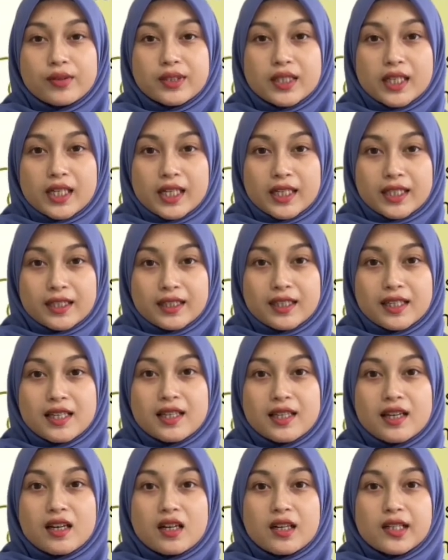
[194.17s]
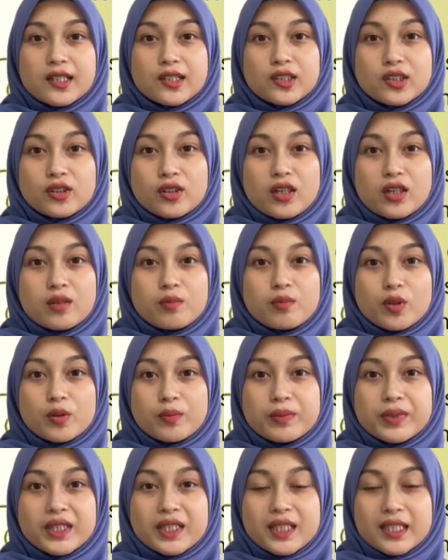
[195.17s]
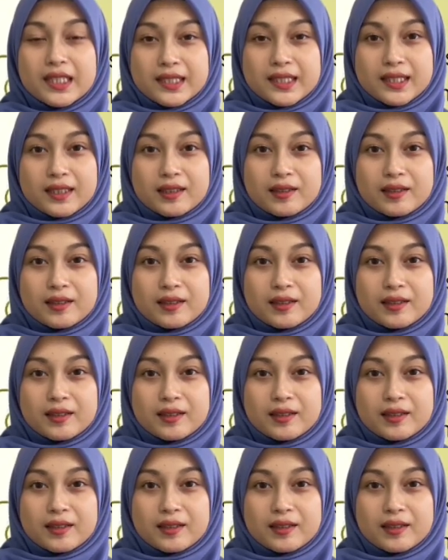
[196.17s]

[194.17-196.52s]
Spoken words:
selected soil properties.